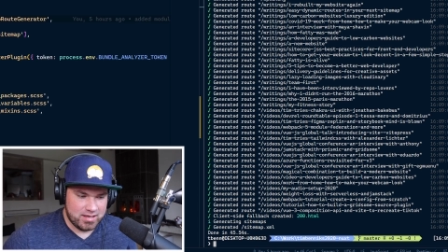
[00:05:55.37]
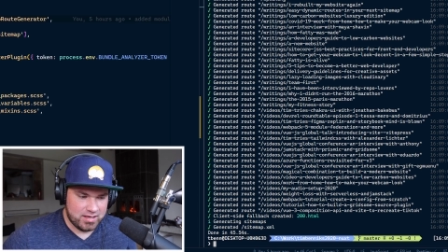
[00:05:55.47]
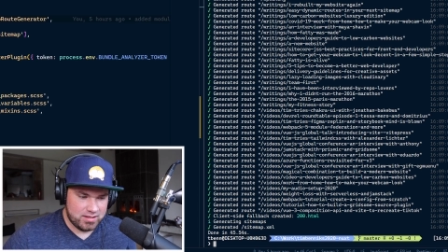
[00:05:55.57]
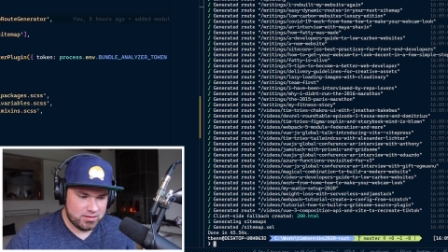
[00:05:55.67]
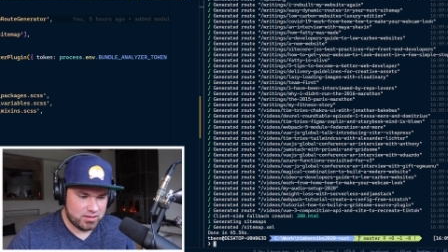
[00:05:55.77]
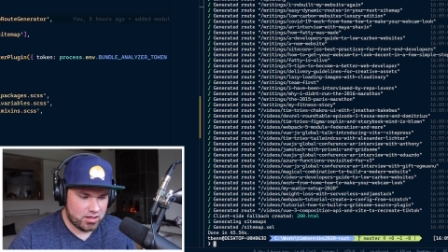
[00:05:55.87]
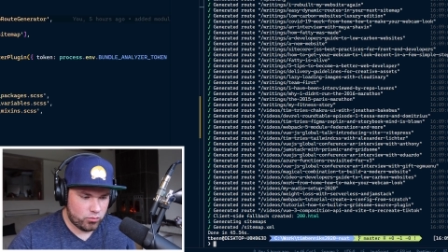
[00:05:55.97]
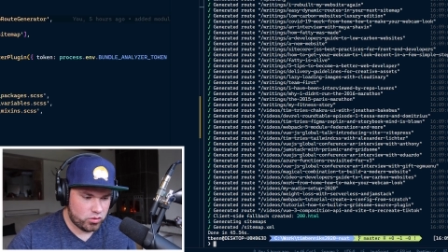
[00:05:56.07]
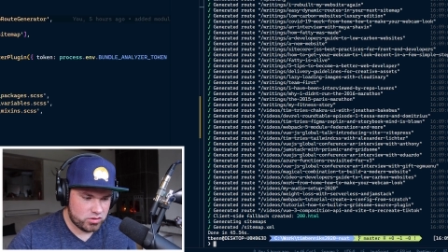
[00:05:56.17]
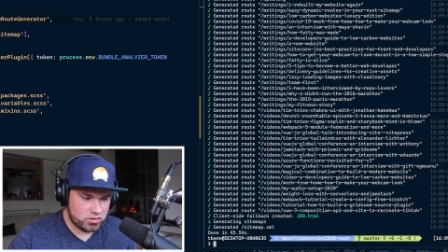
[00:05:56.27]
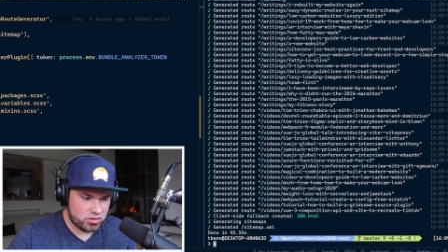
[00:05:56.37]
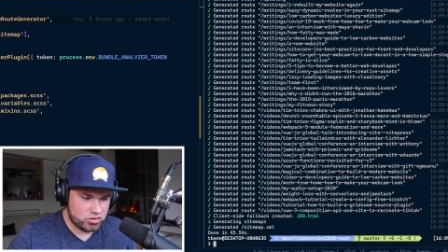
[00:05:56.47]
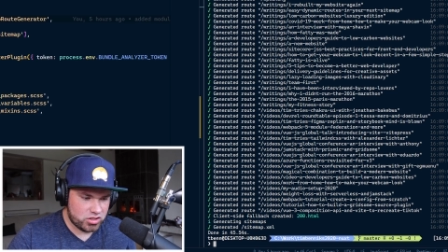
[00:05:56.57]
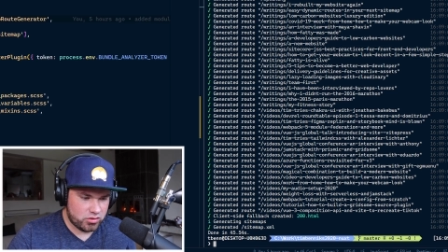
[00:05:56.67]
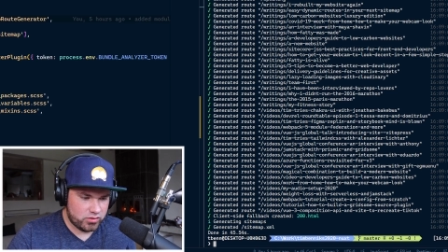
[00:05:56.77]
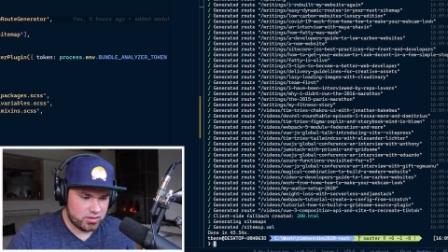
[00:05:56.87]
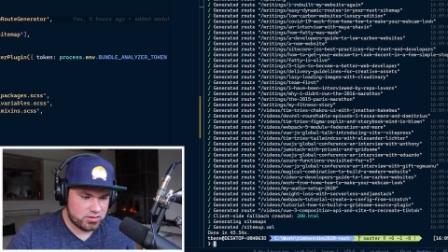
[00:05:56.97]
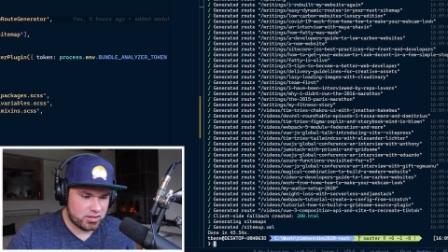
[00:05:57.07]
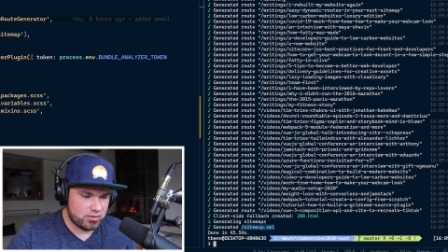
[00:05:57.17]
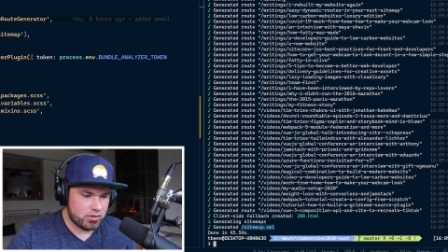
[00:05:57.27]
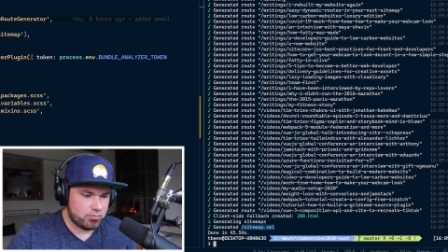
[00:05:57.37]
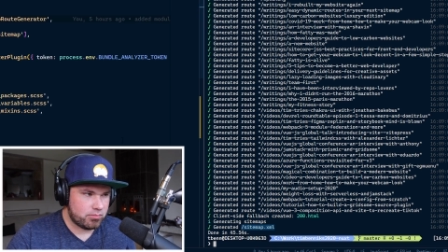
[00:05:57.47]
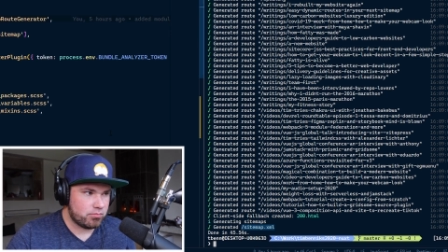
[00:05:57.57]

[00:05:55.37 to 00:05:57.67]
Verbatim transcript: And there was the generating sitemap.